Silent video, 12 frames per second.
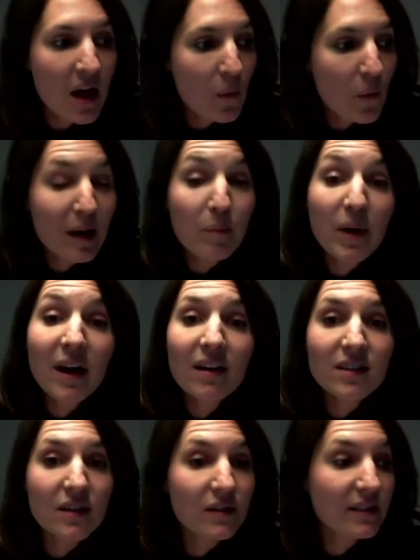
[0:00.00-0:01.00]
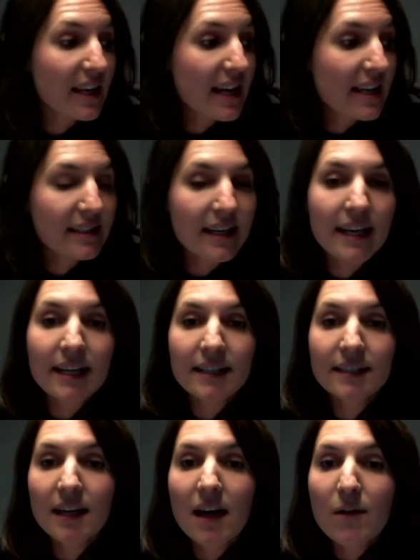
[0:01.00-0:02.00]
One apparent use case
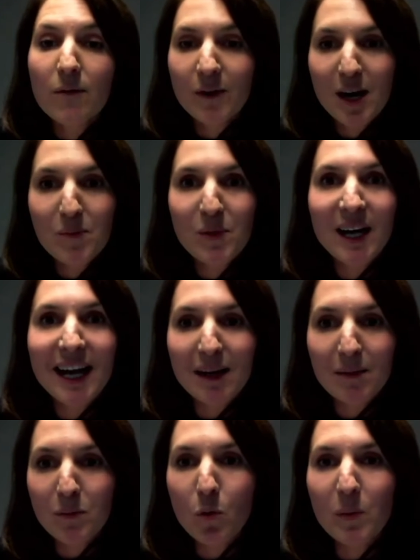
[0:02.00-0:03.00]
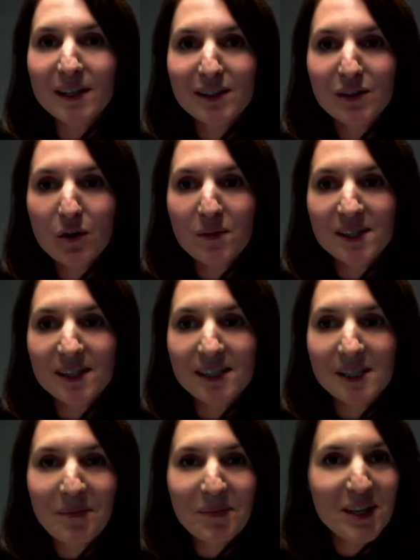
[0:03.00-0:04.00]
is fiber-like mobile
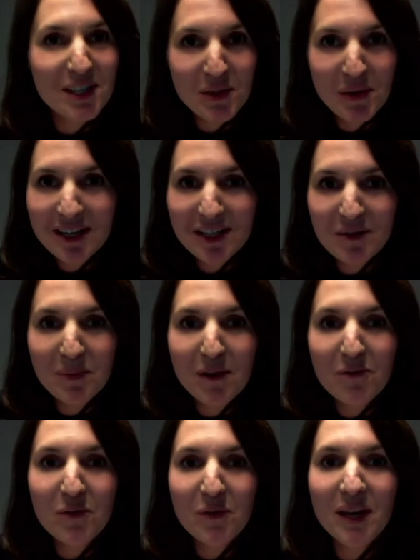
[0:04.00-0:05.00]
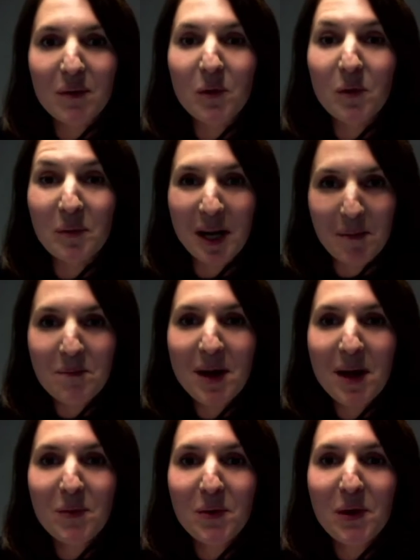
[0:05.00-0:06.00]
services. The dreaded buffering,
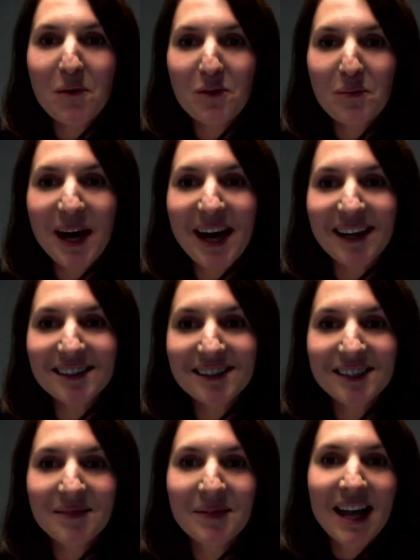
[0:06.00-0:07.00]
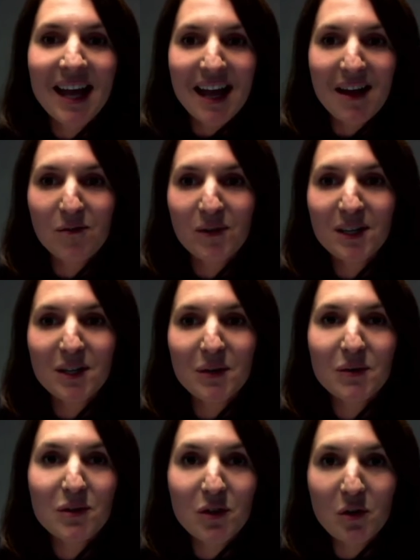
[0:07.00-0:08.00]
memory of the past, and
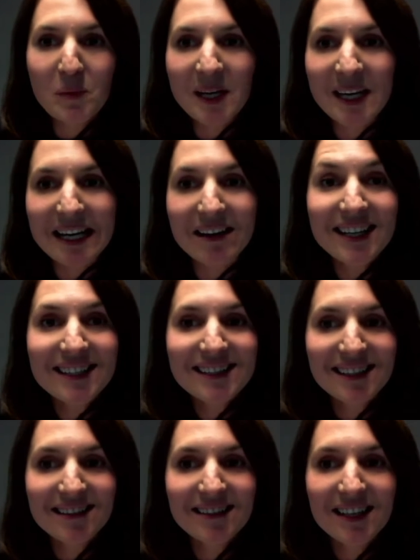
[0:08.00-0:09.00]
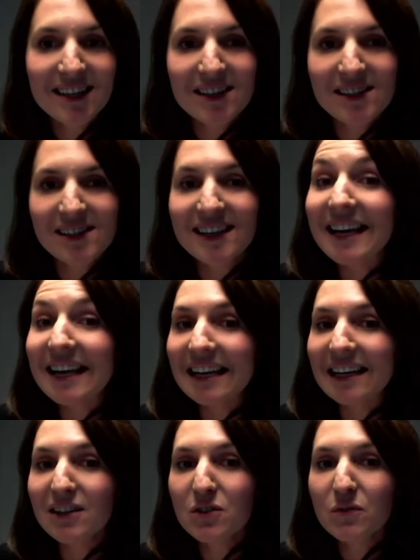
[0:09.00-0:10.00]
videos should be near instantaneously and
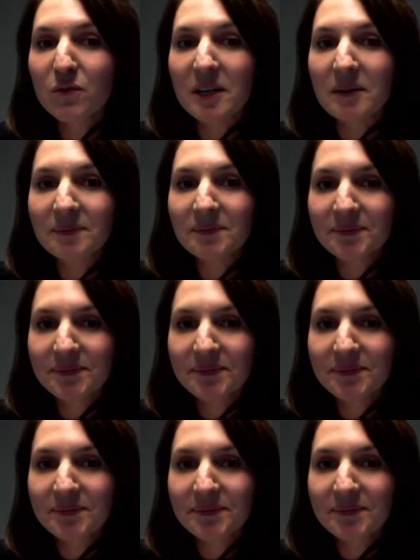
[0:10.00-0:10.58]
glitch-free.